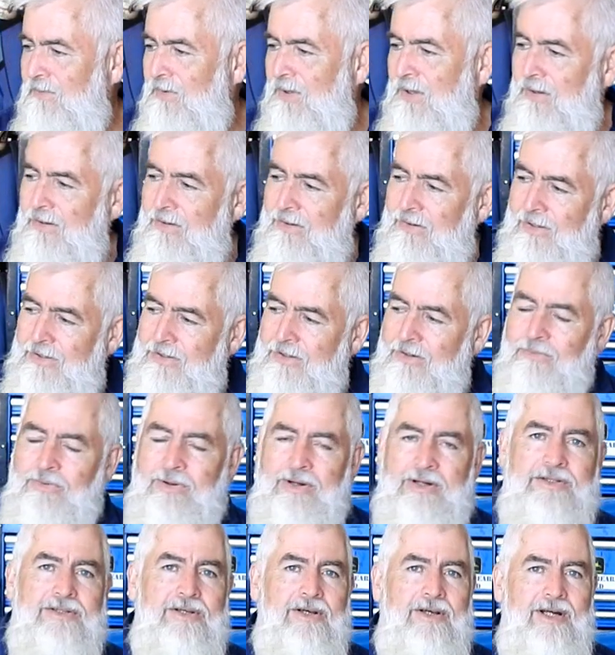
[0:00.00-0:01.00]
well, I do
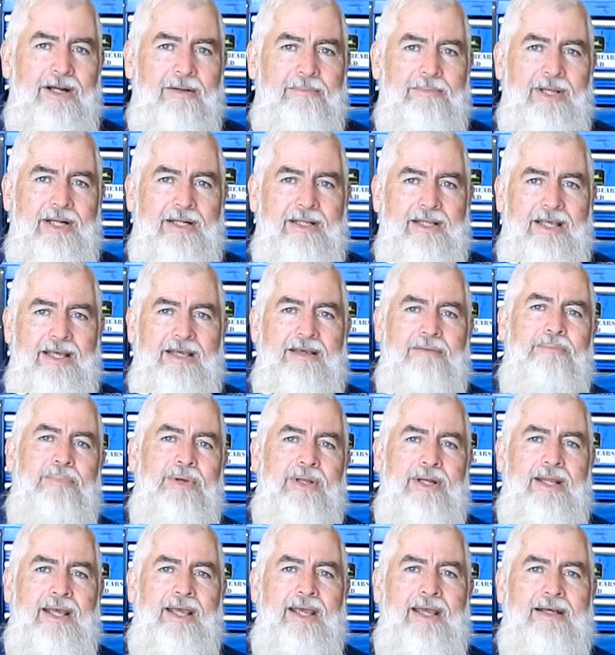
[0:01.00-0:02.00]
want to turn up that
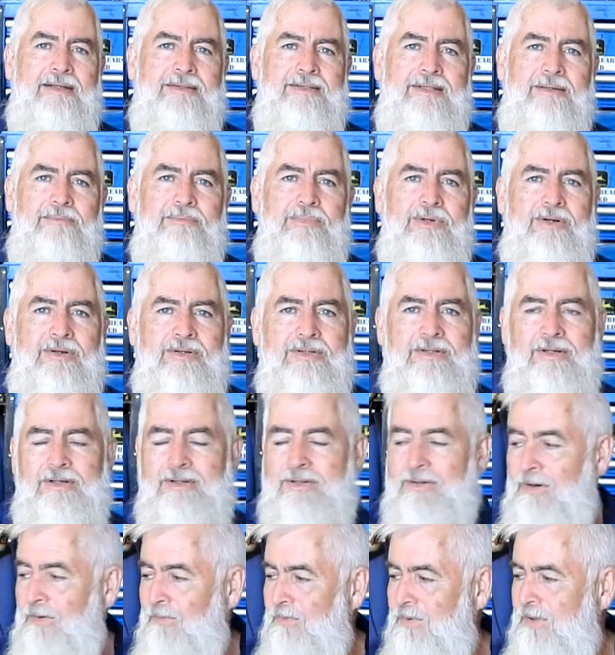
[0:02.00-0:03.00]
kingpin housing
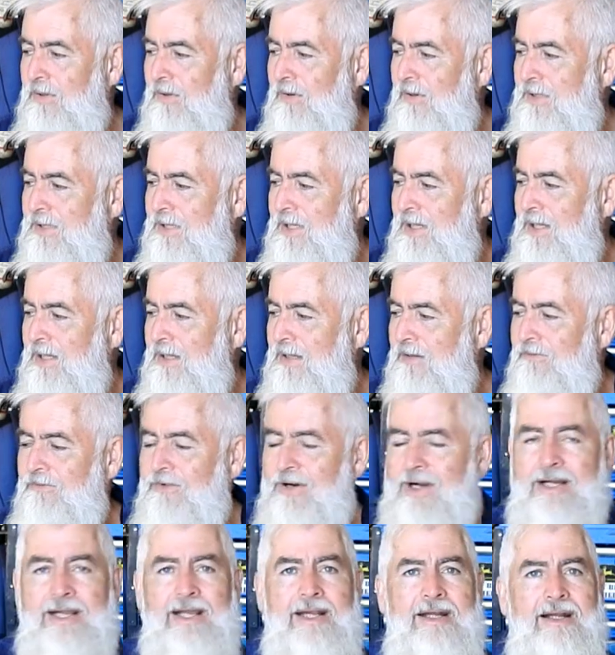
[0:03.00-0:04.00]
because I would like to get the
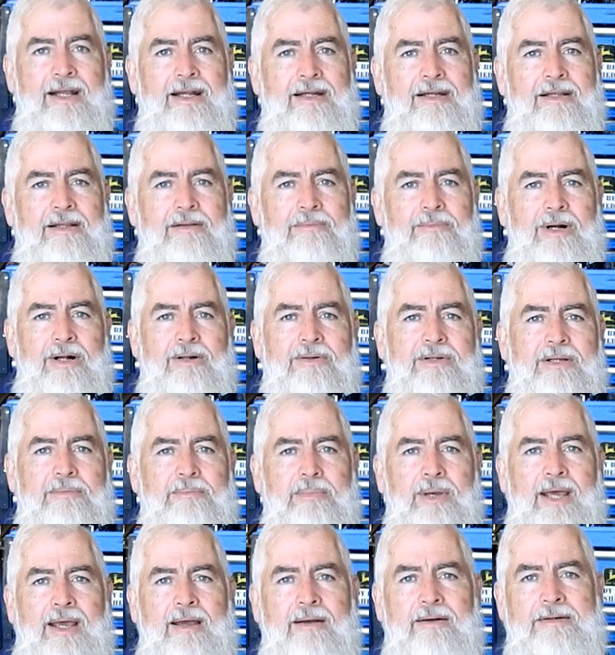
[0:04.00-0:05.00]
front end under the
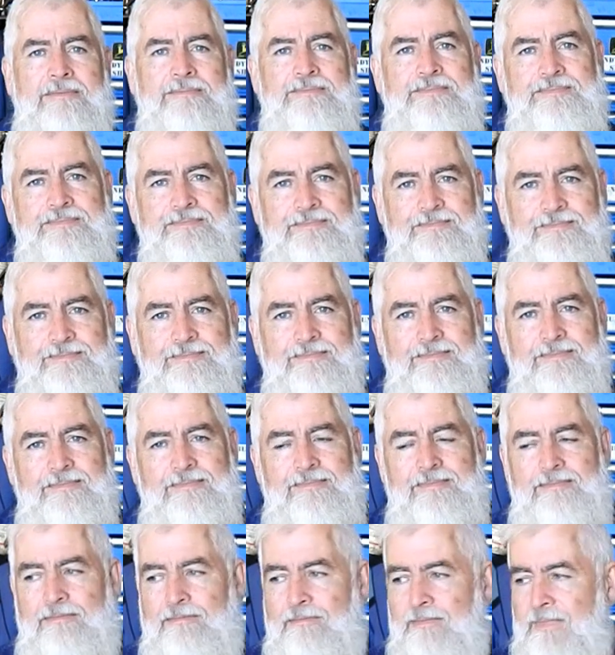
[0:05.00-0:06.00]
multi-power,
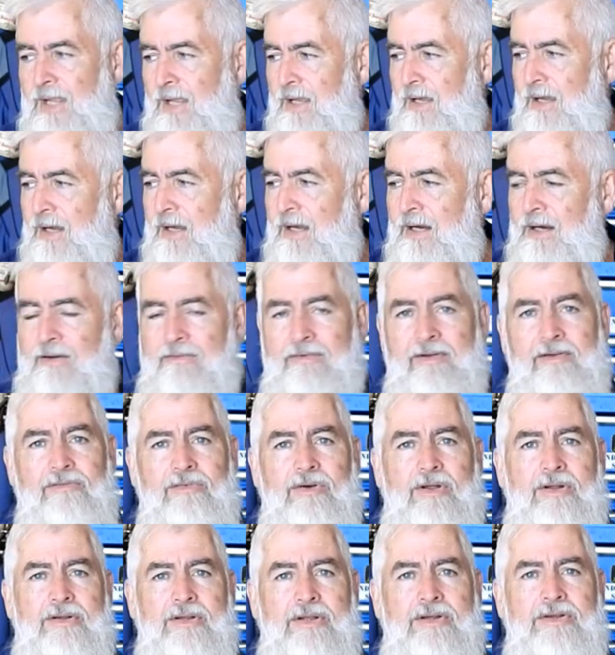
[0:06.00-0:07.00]
and I've
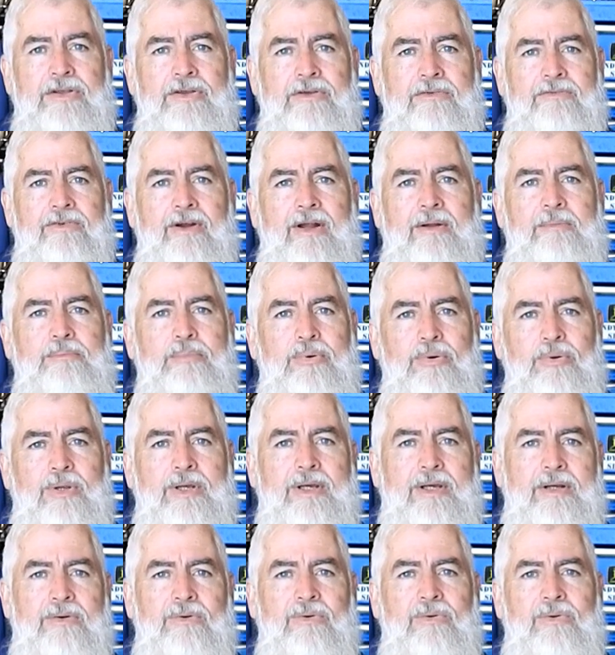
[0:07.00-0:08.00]
even got the new front
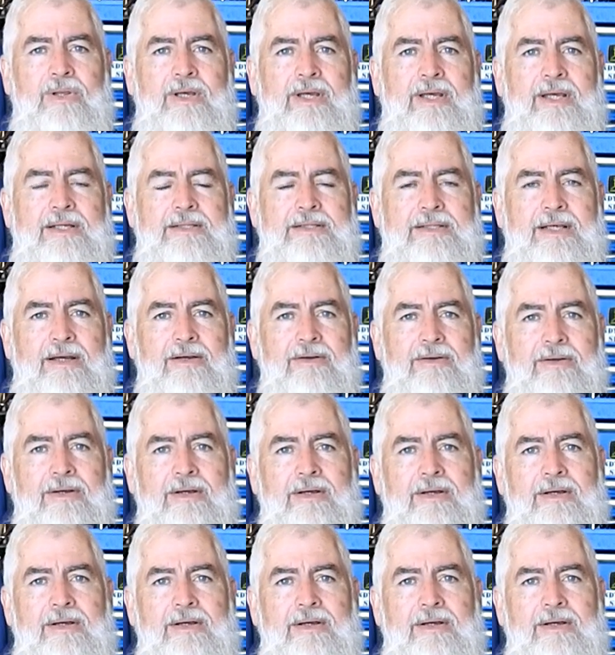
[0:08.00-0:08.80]
pulley and all here, so